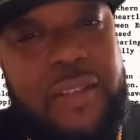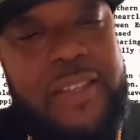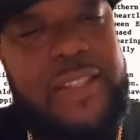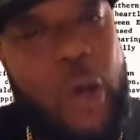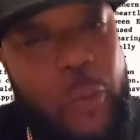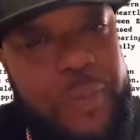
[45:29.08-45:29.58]

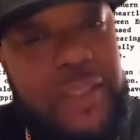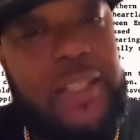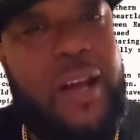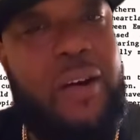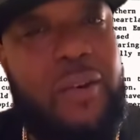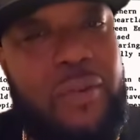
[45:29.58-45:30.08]

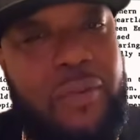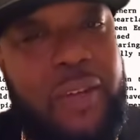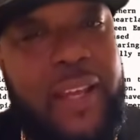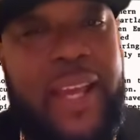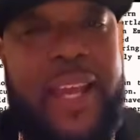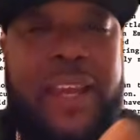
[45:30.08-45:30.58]
Soapstone
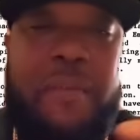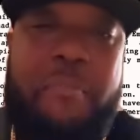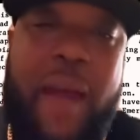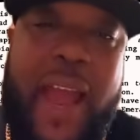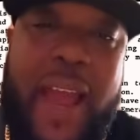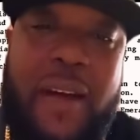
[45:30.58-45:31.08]
in the
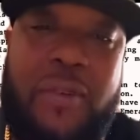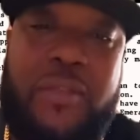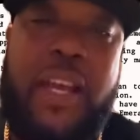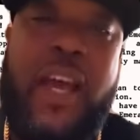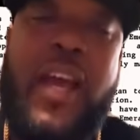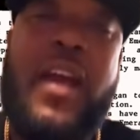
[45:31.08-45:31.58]

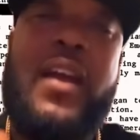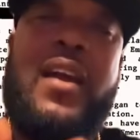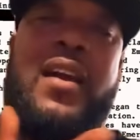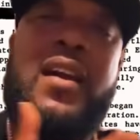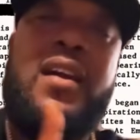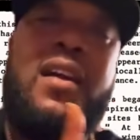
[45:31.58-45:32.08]
mounds.
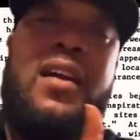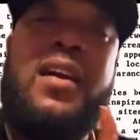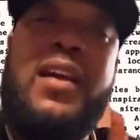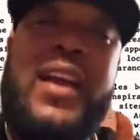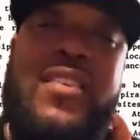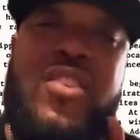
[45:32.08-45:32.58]

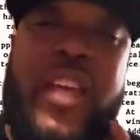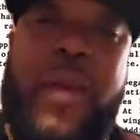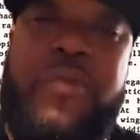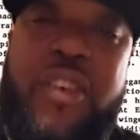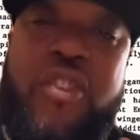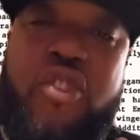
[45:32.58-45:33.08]

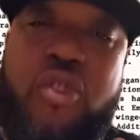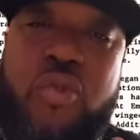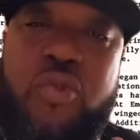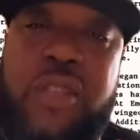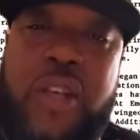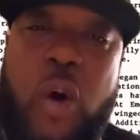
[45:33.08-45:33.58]
Egyptians
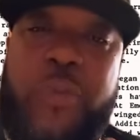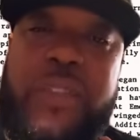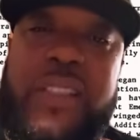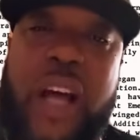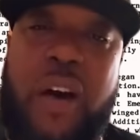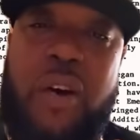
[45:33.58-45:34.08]
used
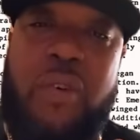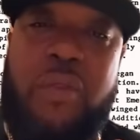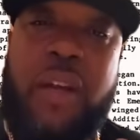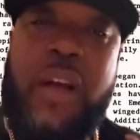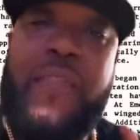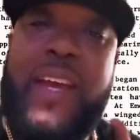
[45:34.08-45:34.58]

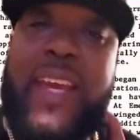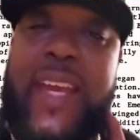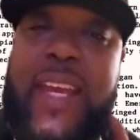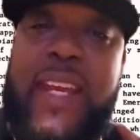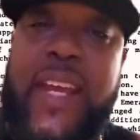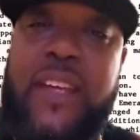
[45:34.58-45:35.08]
soapstone for
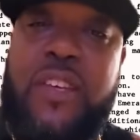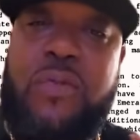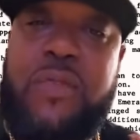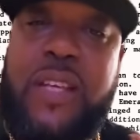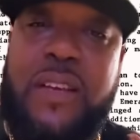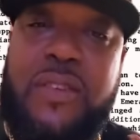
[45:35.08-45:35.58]
eating
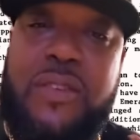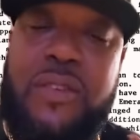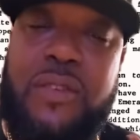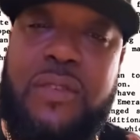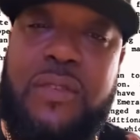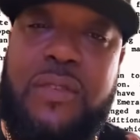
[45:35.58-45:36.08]

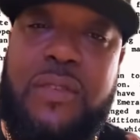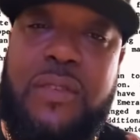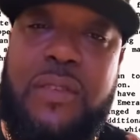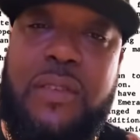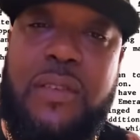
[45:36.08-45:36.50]
utensils.